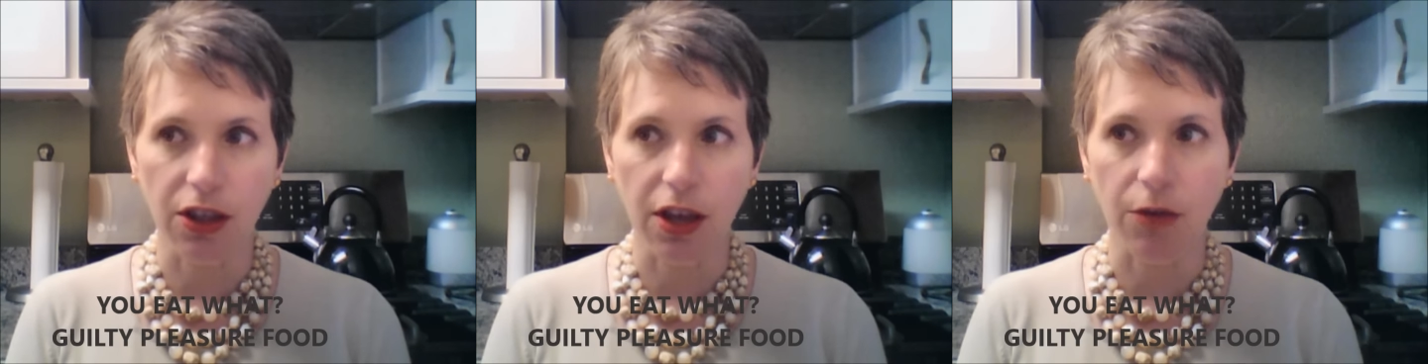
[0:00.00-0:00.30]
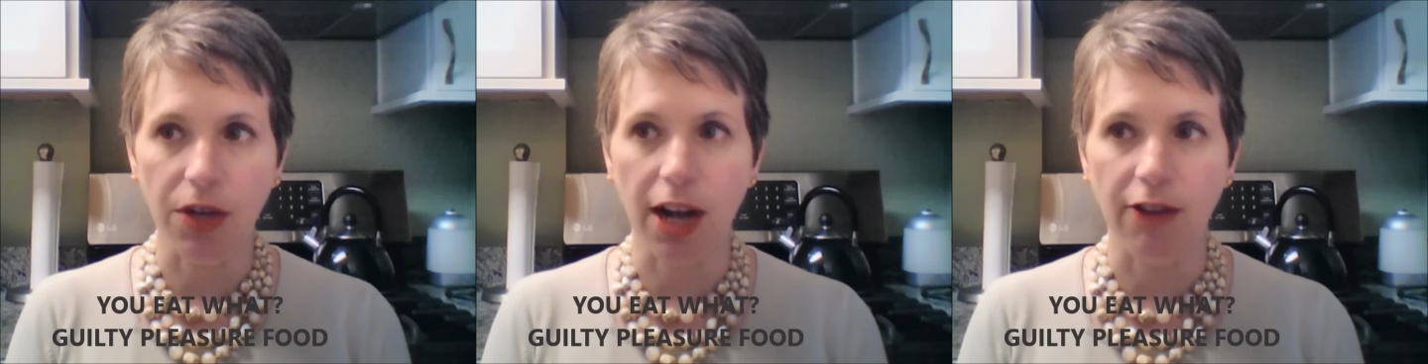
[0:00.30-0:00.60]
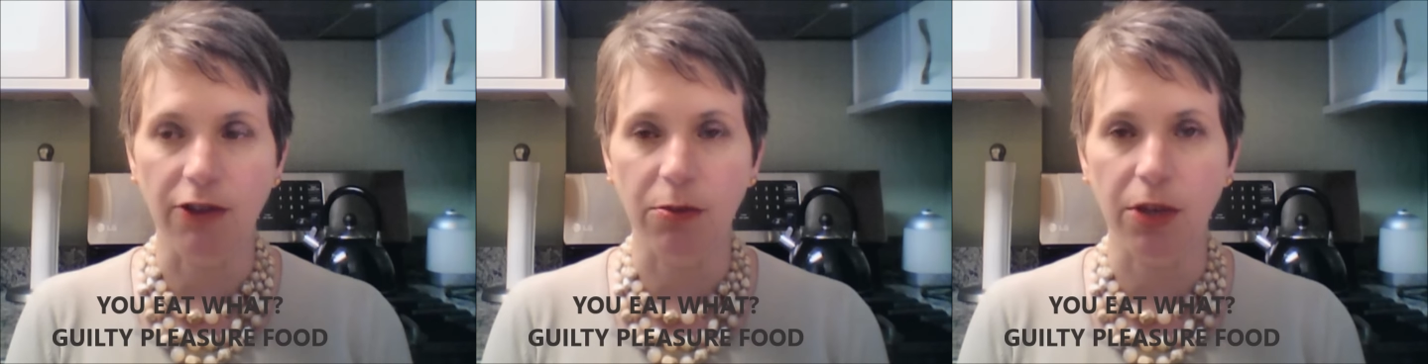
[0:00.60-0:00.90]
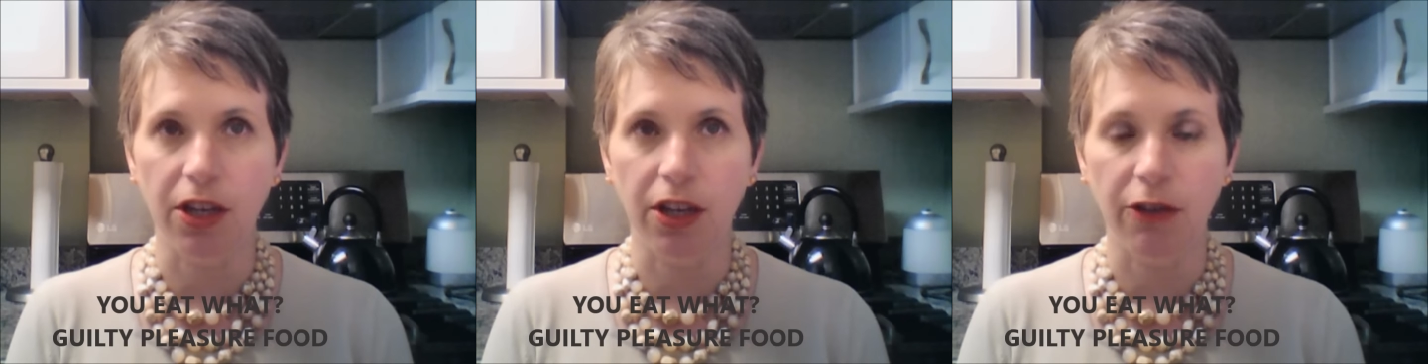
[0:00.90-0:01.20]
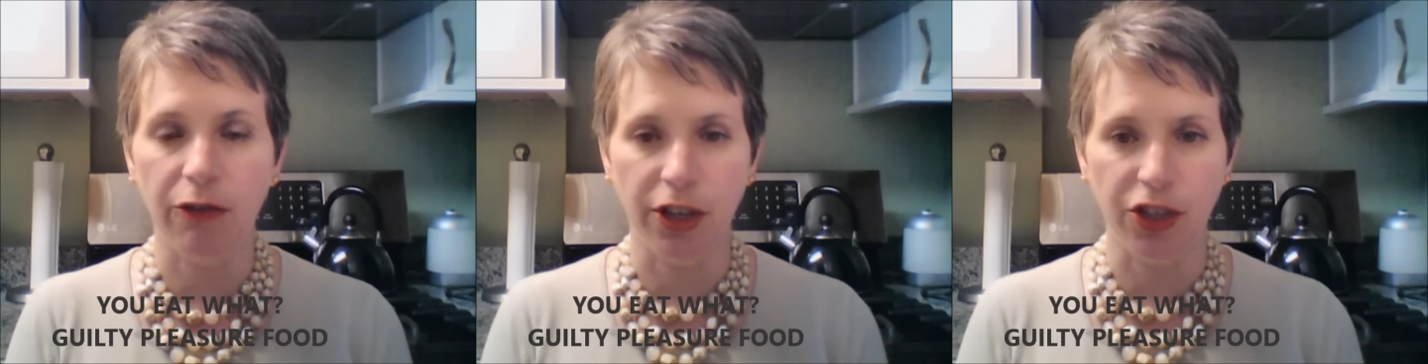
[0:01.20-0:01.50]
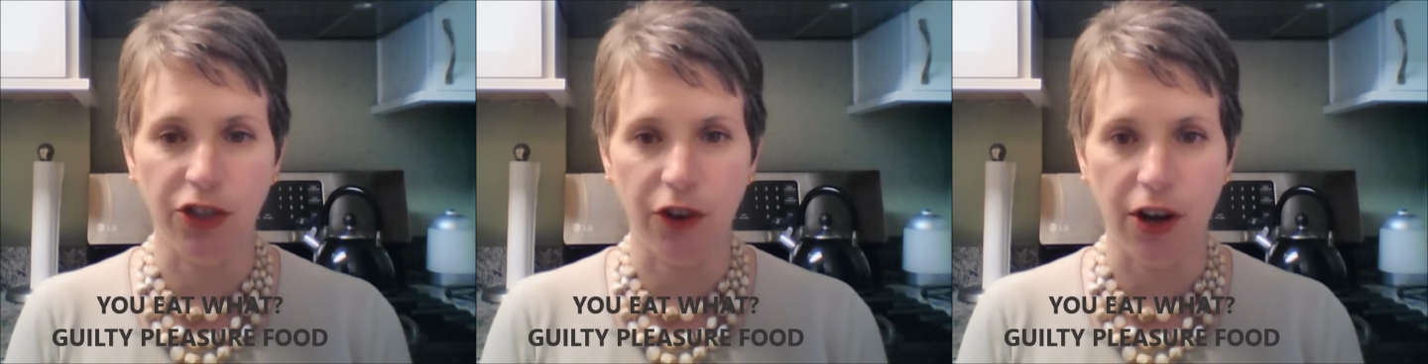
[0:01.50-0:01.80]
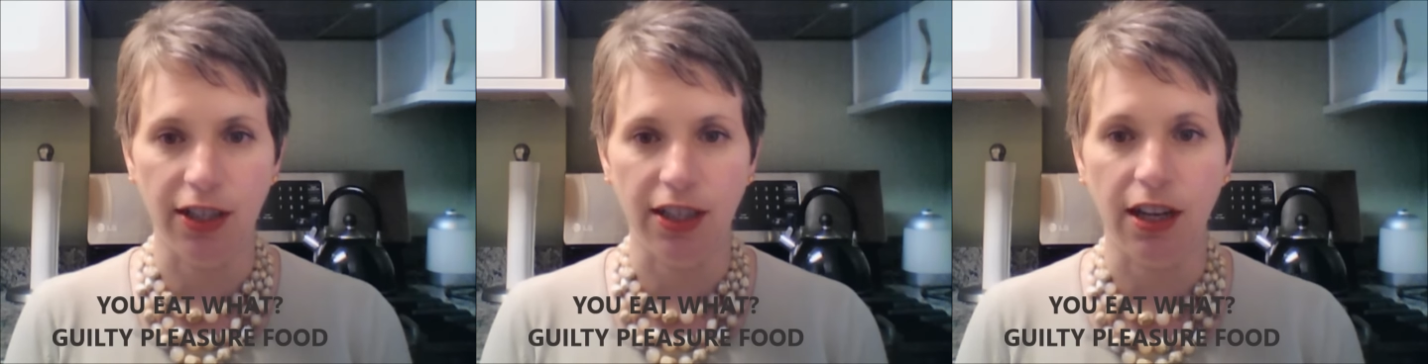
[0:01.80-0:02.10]
that would have to be French
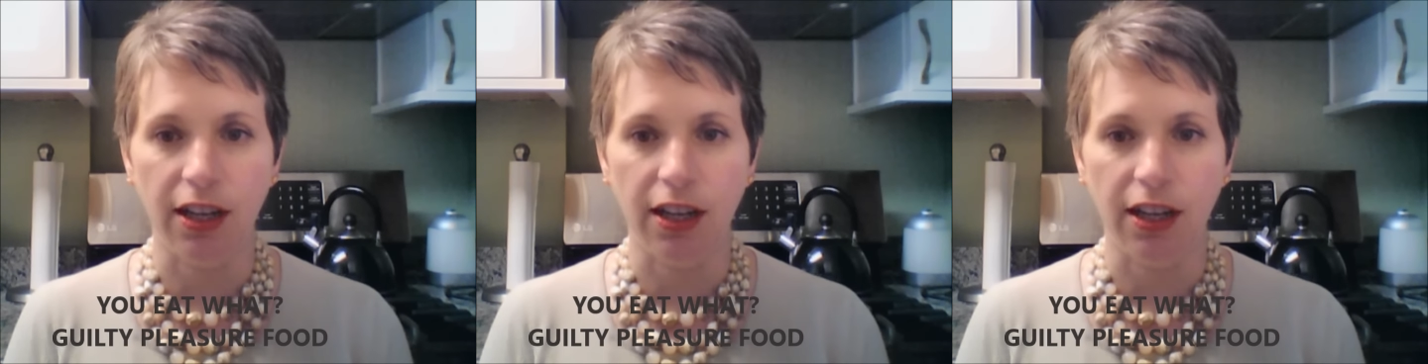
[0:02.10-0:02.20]
fries.